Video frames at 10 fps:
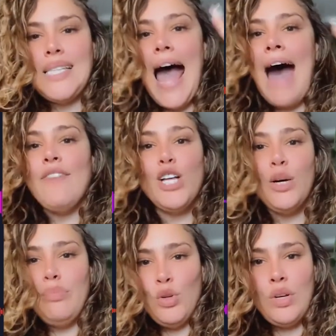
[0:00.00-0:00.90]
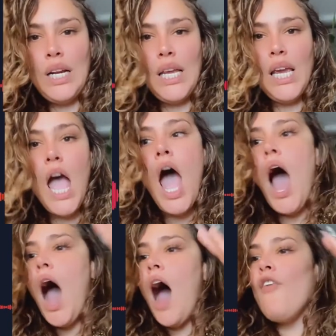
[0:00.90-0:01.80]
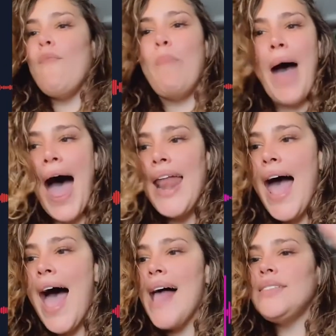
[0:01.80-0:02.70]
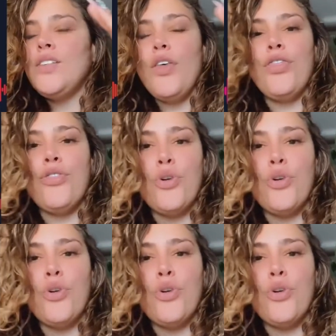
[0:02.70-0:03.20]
is to have a community of badass,